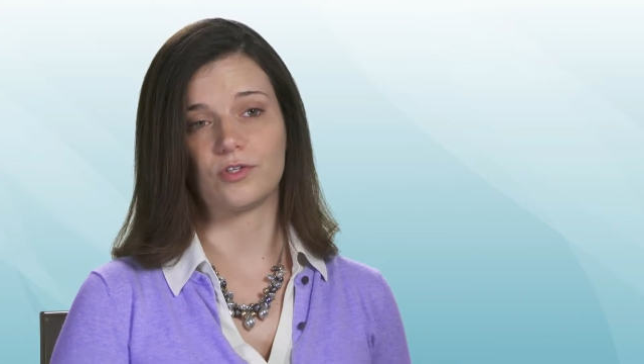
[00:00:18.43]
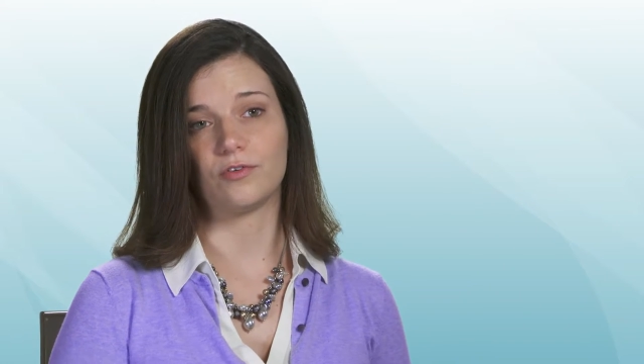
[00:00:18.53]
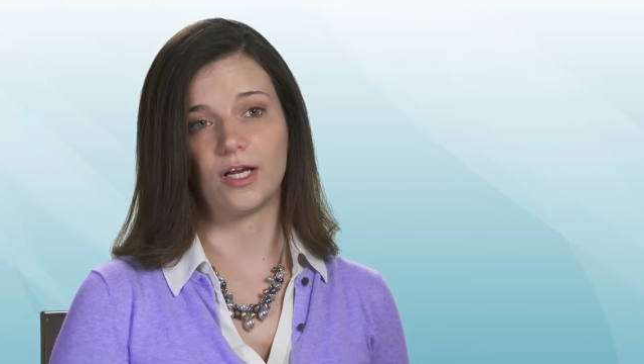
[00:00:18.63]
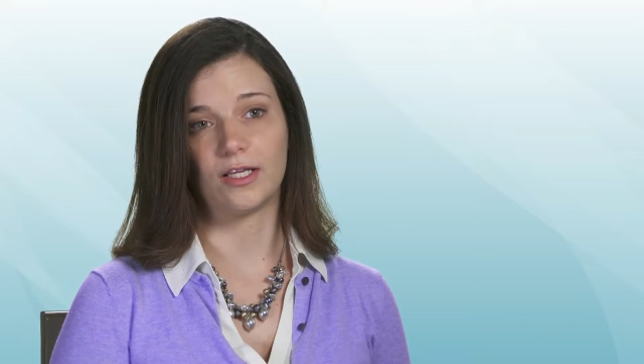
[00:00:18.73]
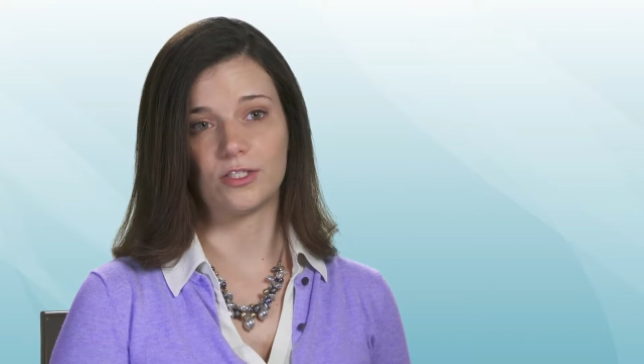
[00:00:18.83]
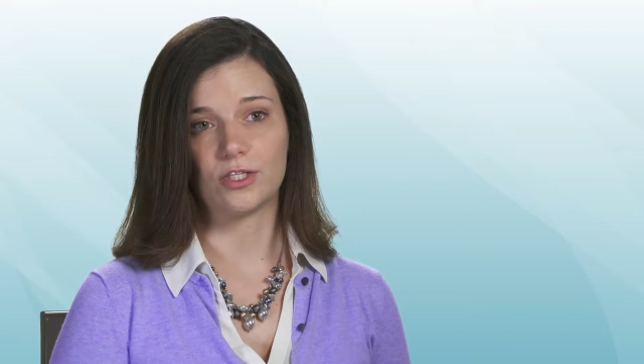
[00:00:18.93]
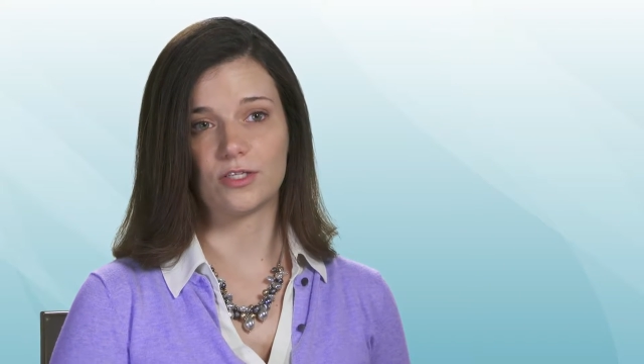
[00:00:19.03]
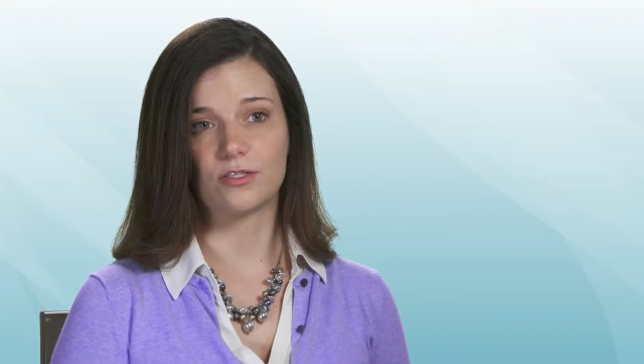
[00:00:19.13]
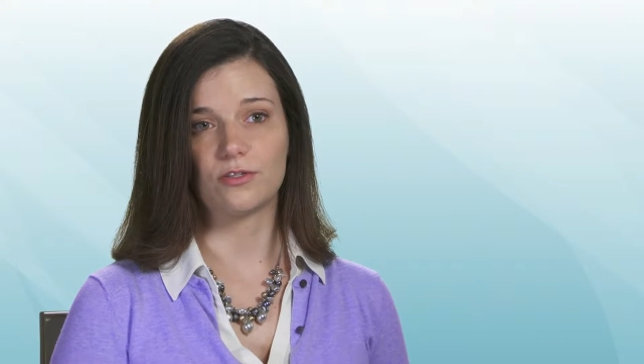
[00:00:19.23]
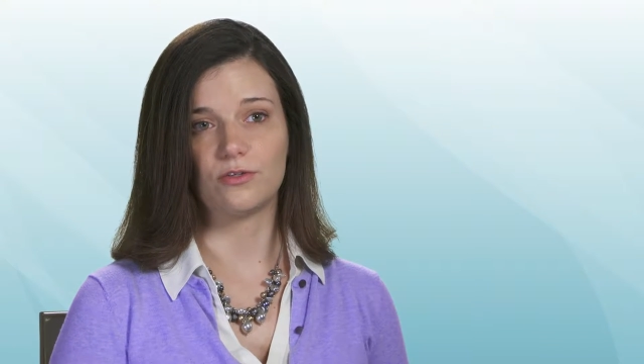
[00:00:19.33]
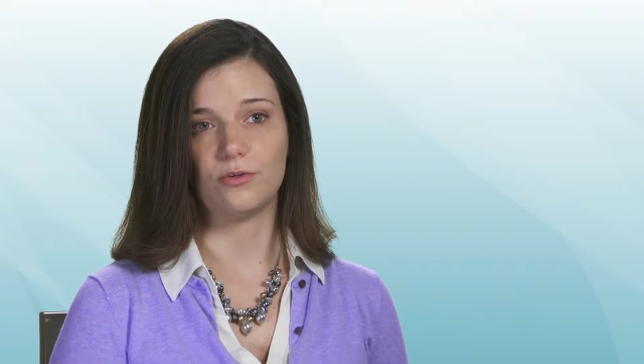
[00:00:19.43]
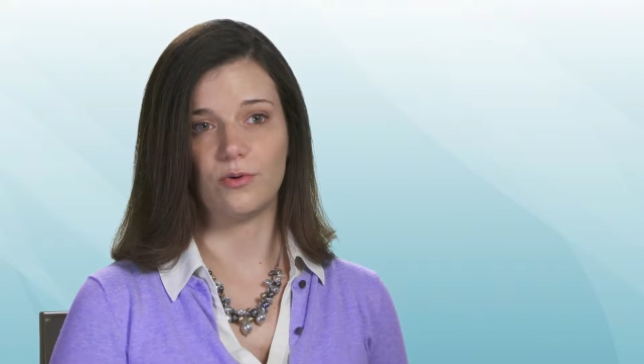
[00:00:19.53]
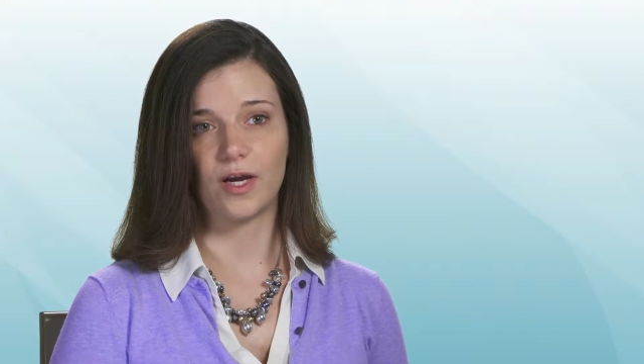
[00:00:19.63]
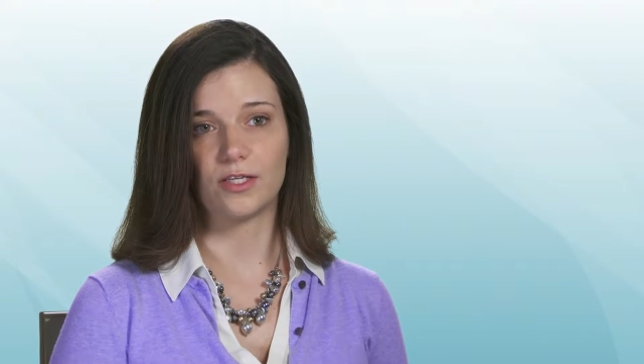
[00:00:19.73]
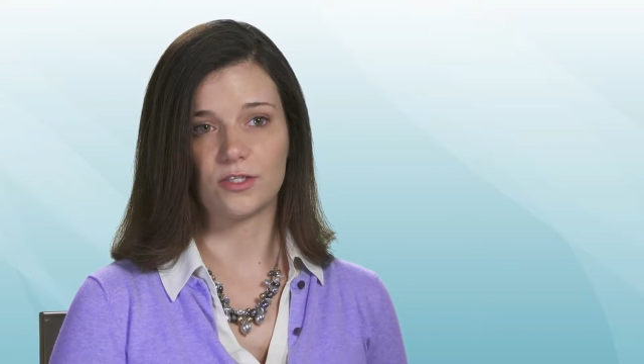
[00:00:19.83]
neurologist
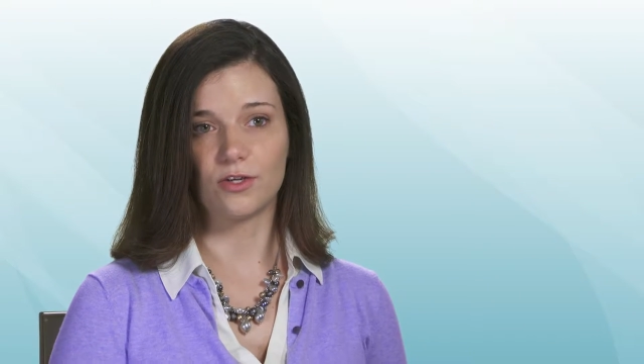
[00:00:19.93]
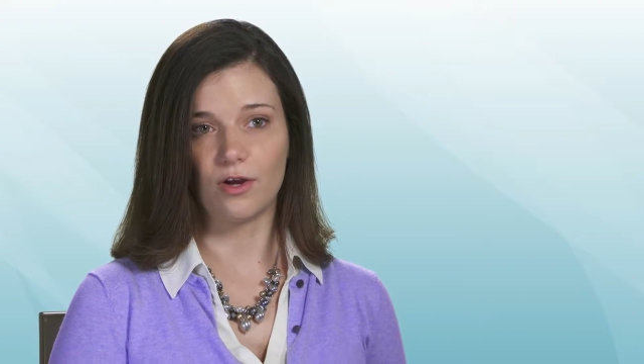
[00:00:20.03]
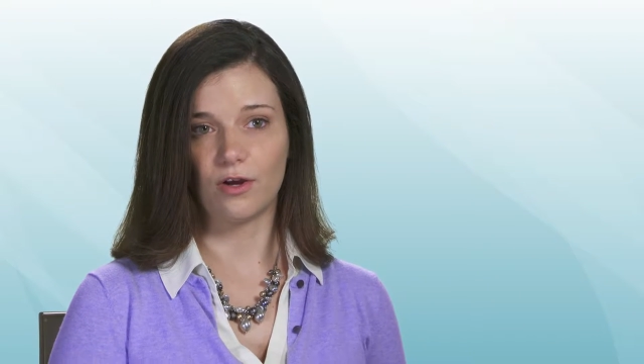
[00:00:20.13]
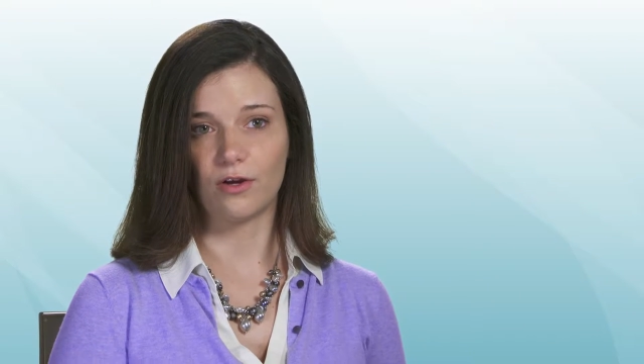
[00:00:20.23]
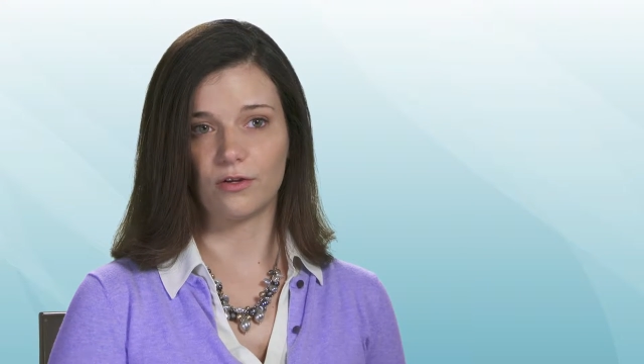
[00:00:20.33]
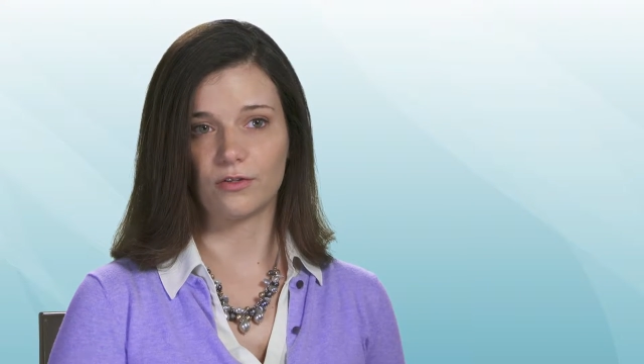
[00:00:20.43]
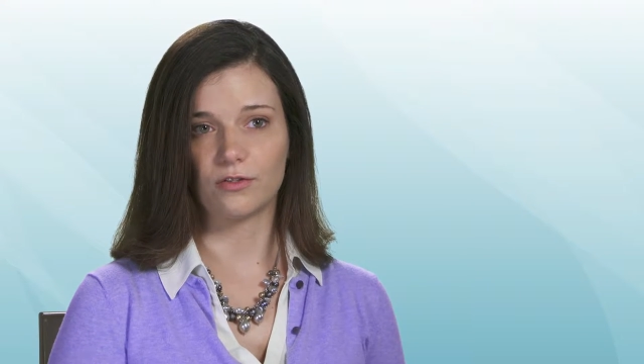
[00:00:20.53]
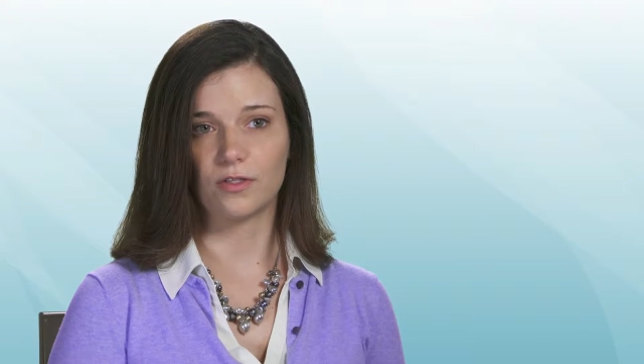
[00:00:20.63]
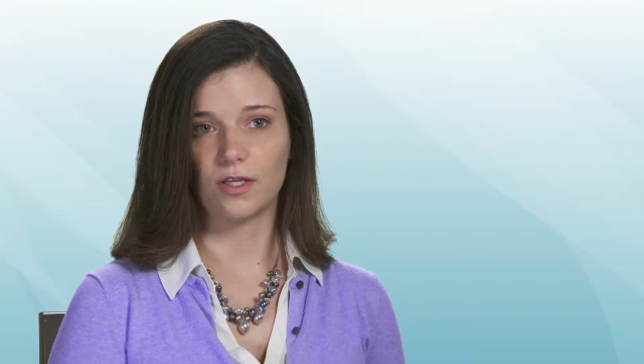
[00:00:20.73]
who I saw